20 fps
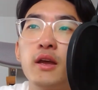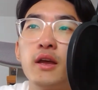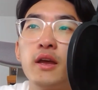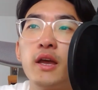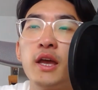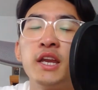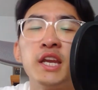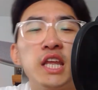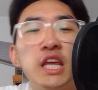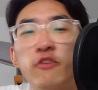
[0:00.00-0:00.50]

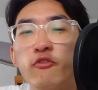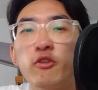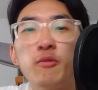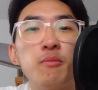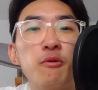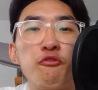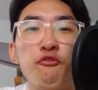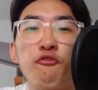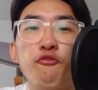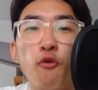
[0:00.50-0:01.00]
And even
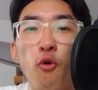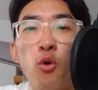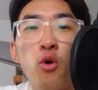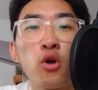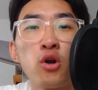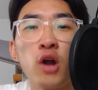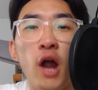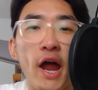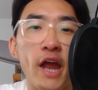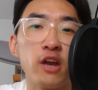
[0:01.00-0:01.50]

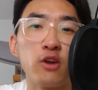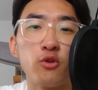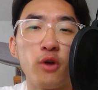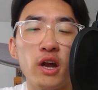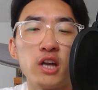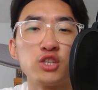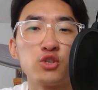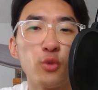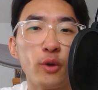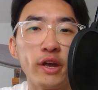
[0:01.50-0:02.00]
before I
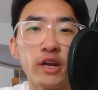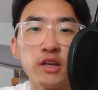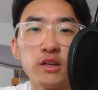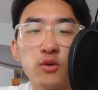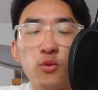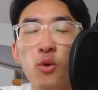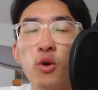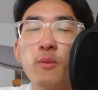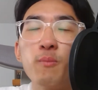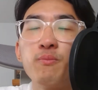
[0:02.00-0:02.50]
graduated,
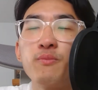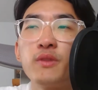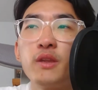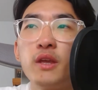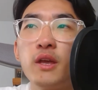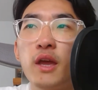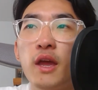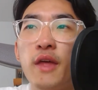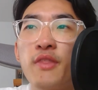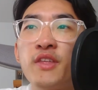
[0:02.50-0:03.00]

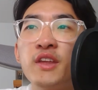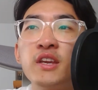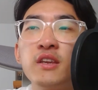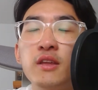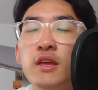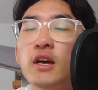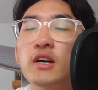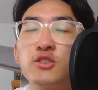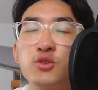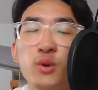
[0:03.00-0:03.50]

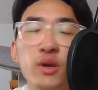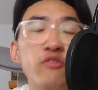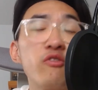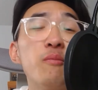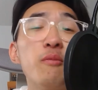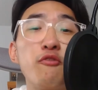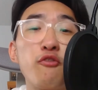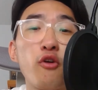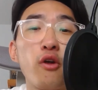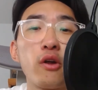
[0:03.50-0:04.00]
even
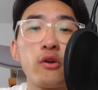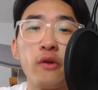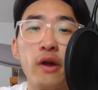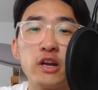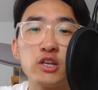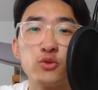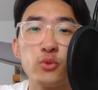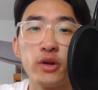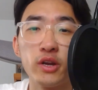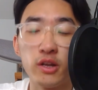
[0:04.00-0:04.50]
before I
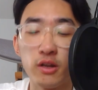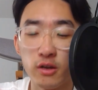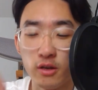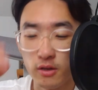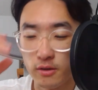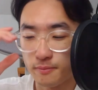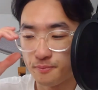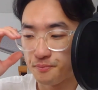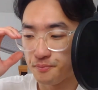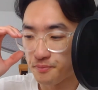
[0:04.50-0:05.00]
graduated,
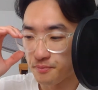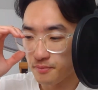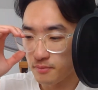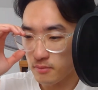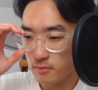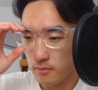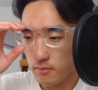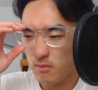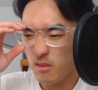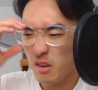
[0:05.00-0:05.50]

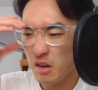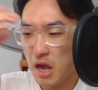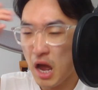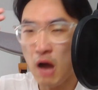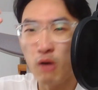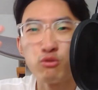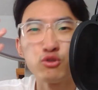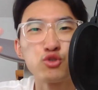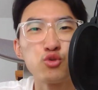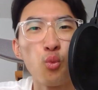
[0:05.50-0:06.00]

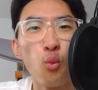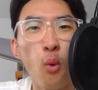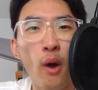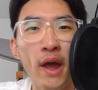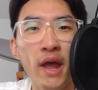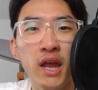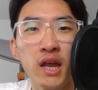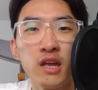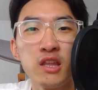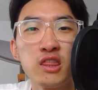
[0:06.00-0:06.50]
I was
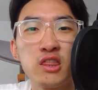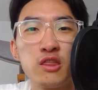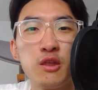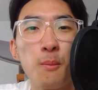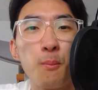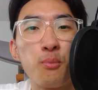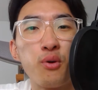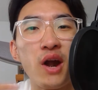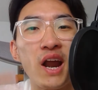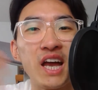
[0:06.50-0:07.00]
weighing the
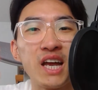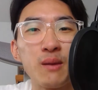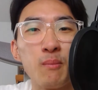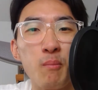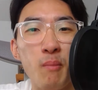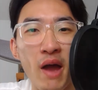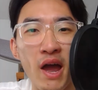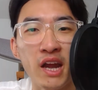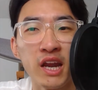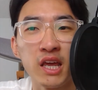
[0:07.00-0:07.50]

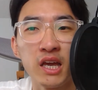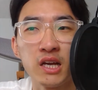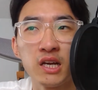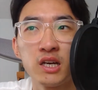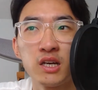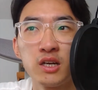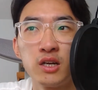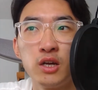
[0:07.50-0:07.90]
pragmatic